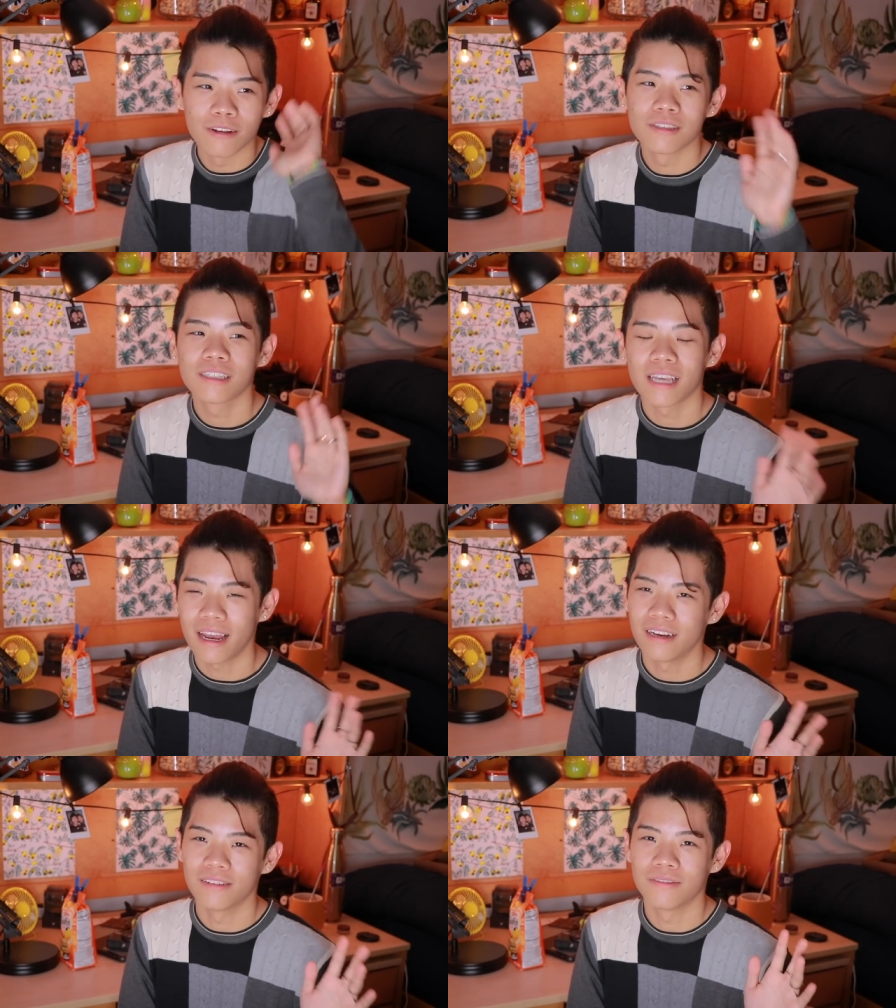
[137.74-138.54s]

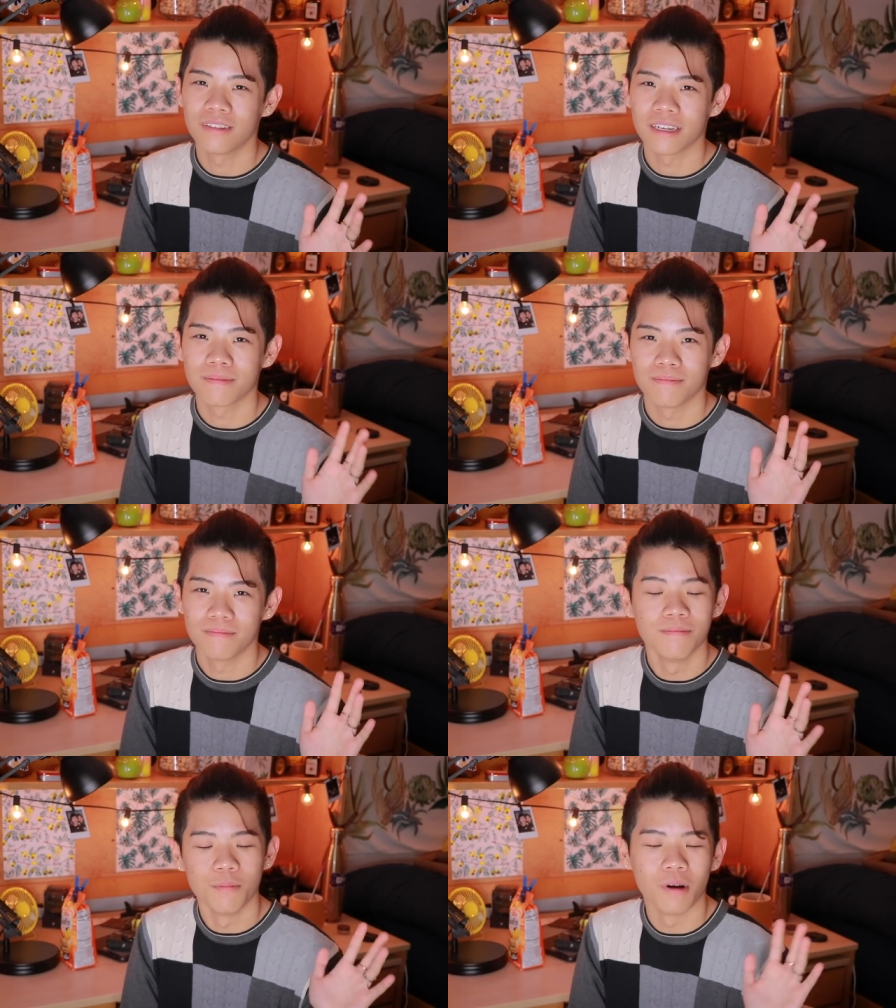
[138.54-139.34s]
outside of like
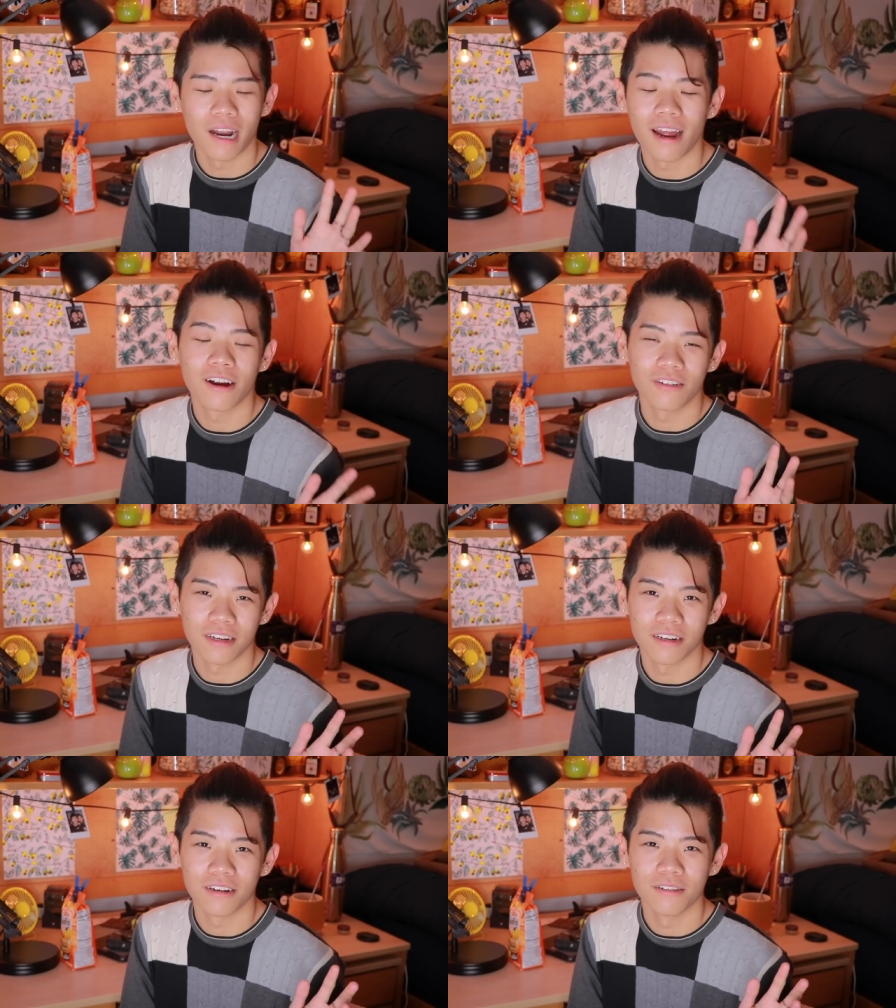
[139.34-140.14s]
what I already
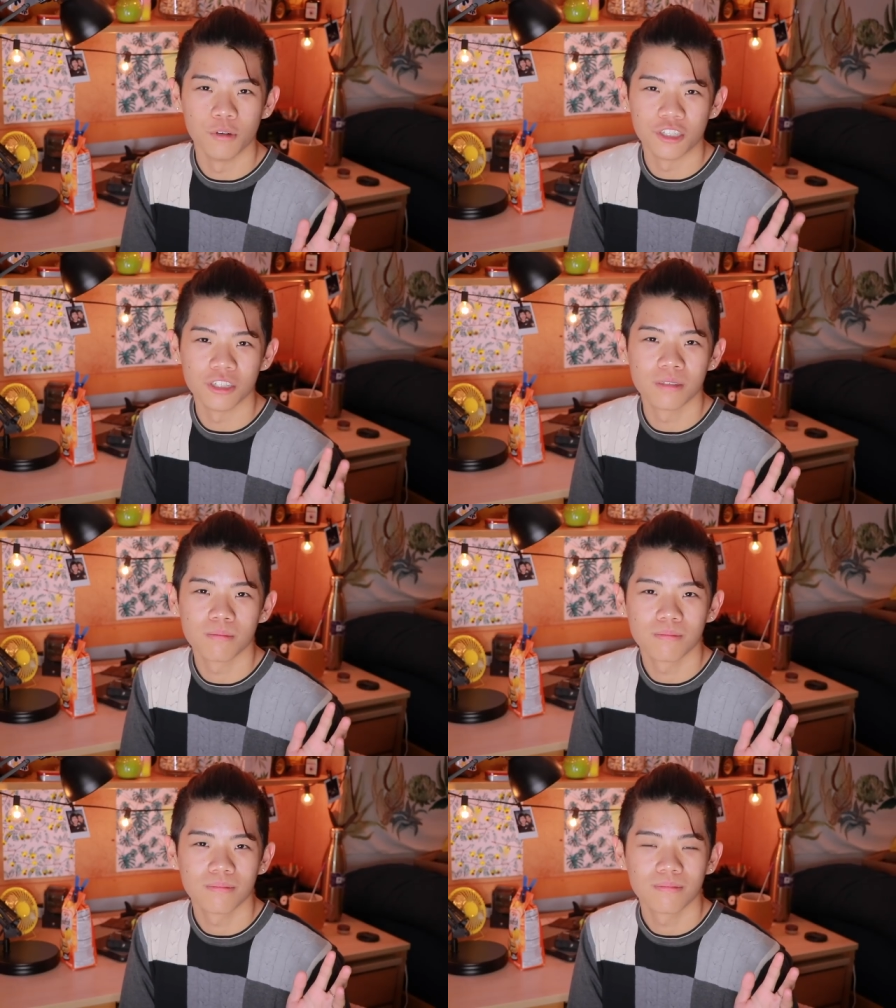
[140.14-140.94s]
know, which is